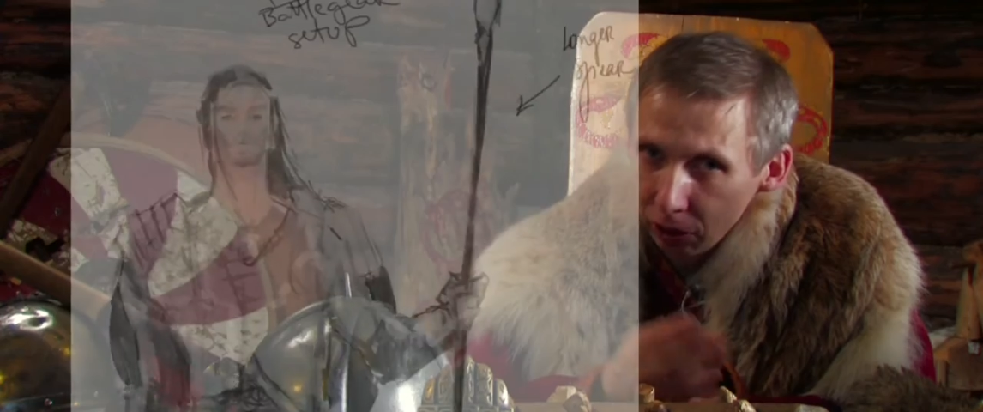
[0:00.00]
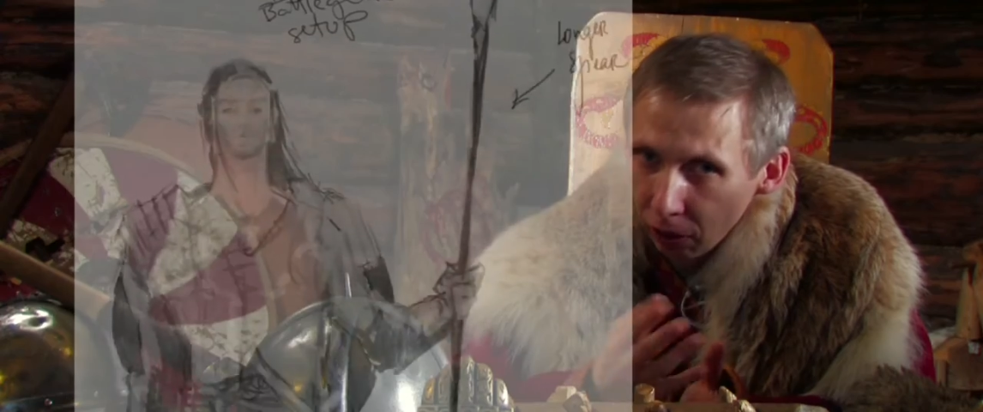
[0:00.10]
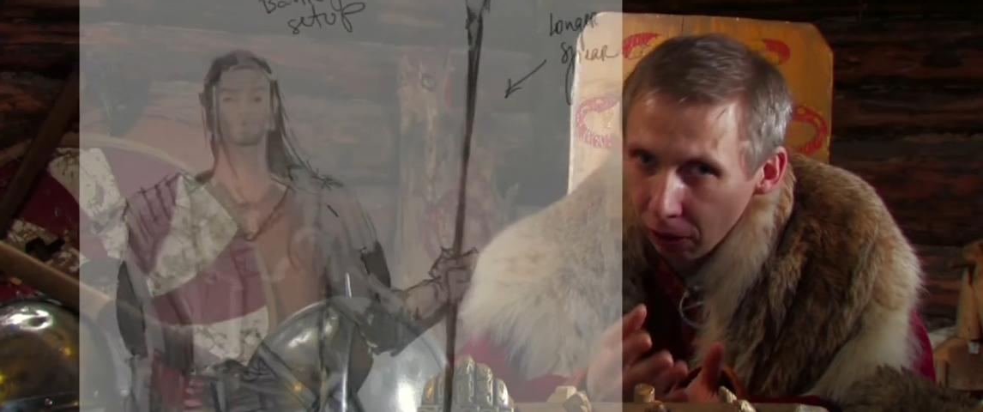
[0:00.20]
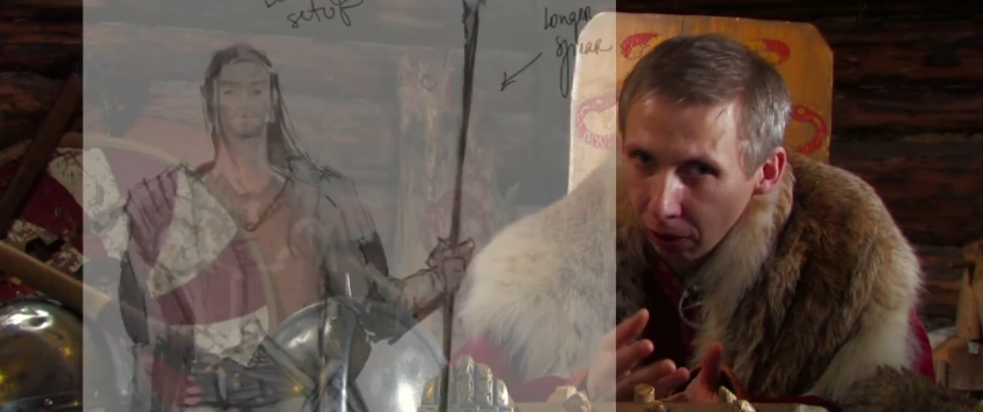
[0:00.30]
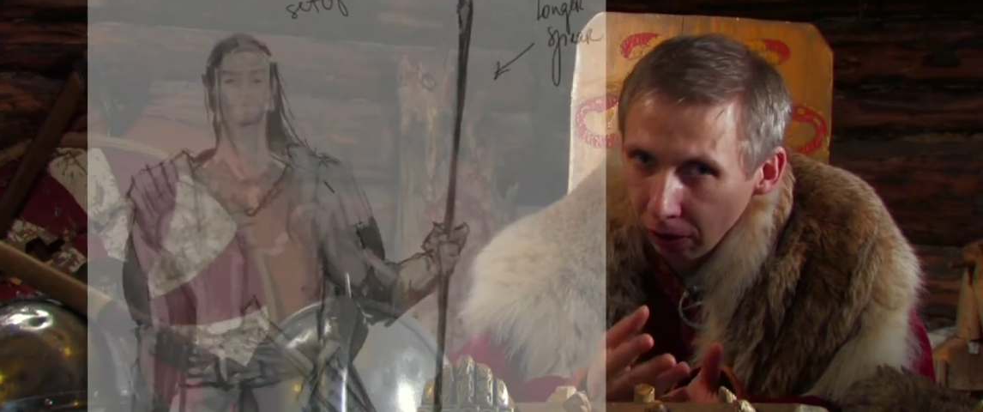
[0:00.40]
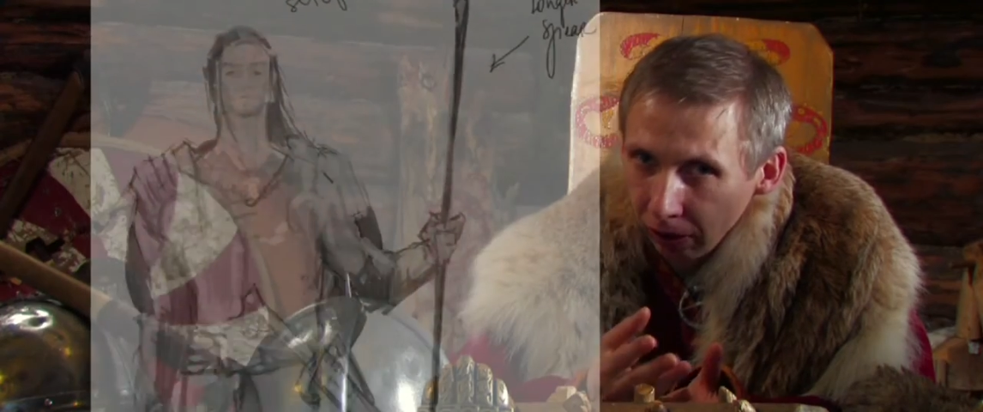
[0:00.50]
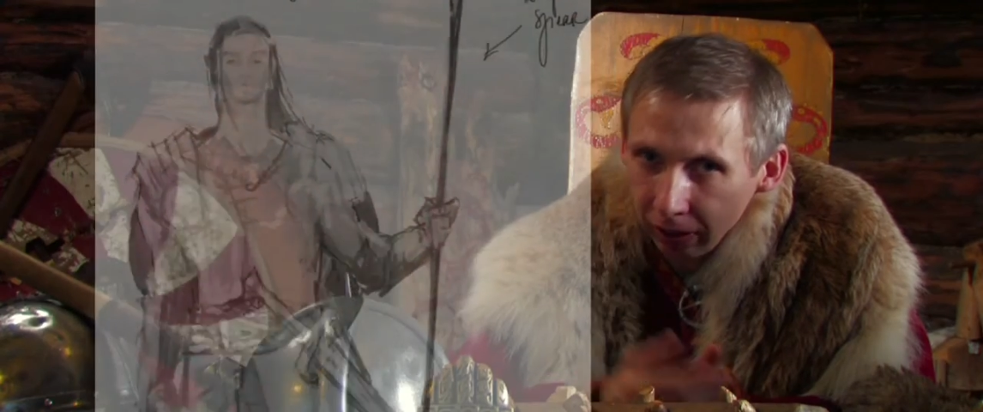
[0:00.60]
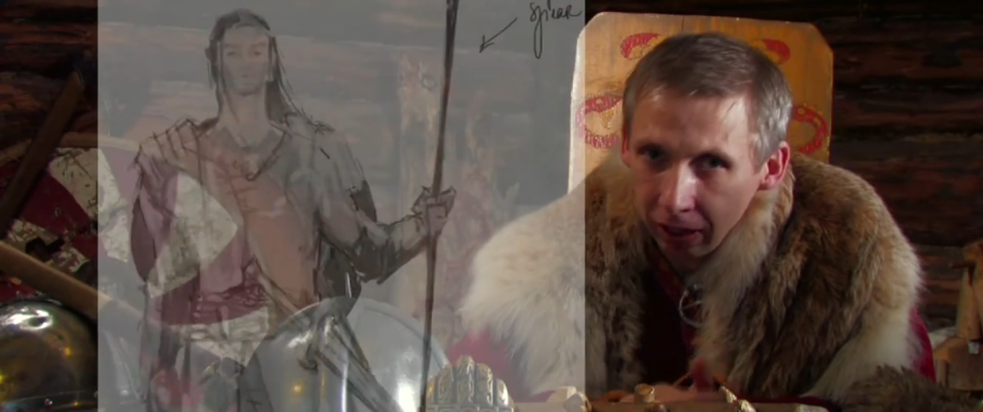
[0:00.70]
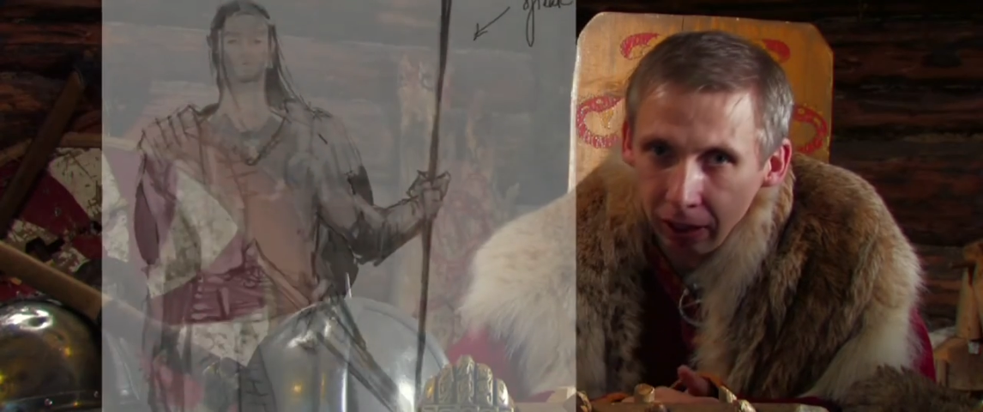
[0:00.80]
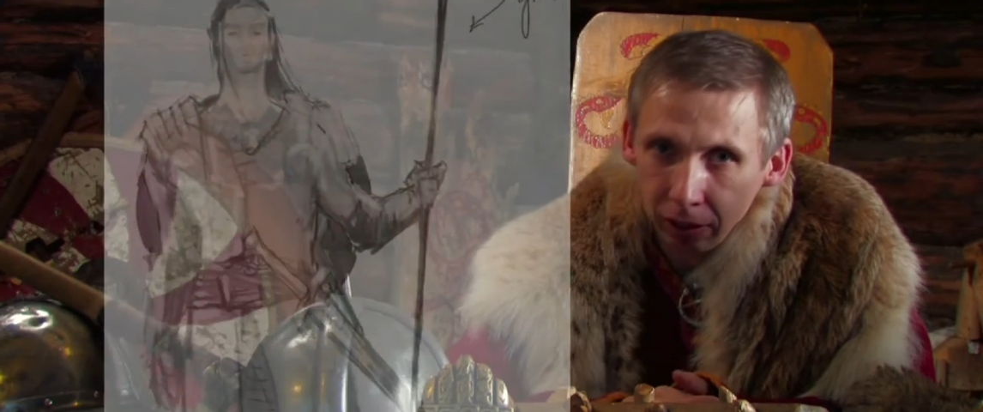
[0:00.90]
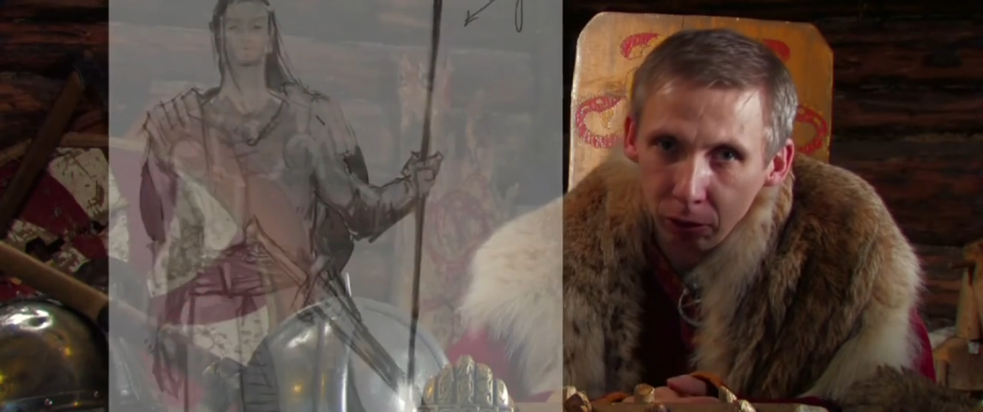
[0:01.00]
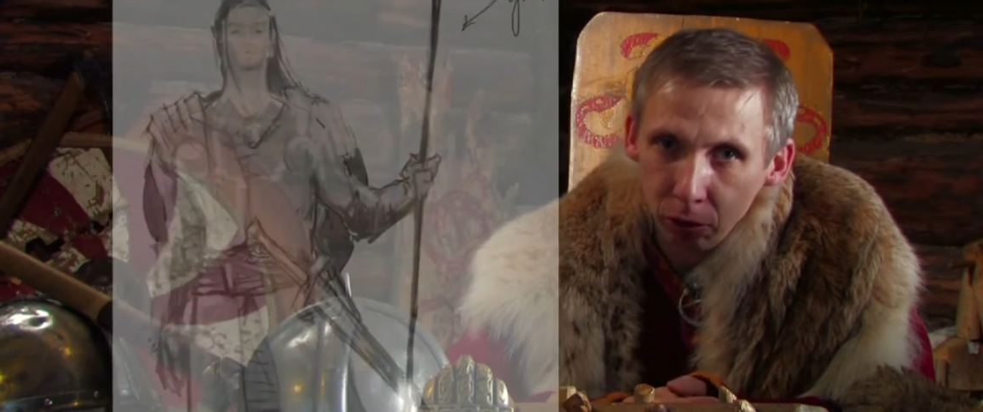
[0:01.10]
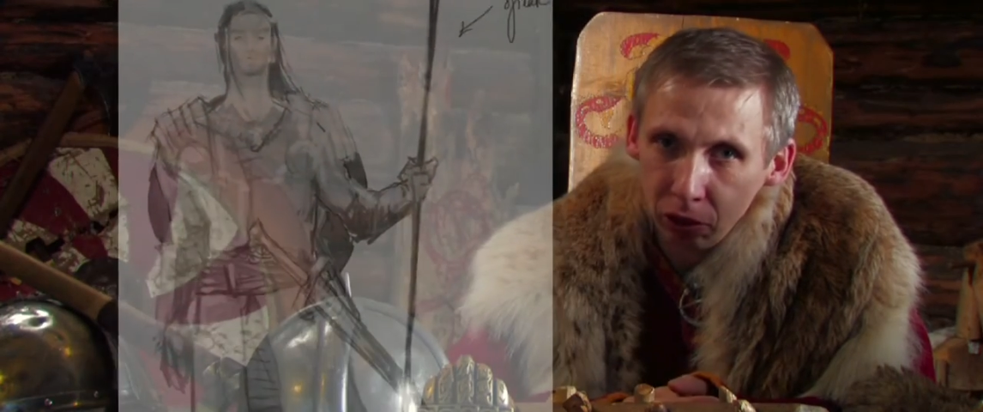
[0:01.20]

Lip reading: girl, to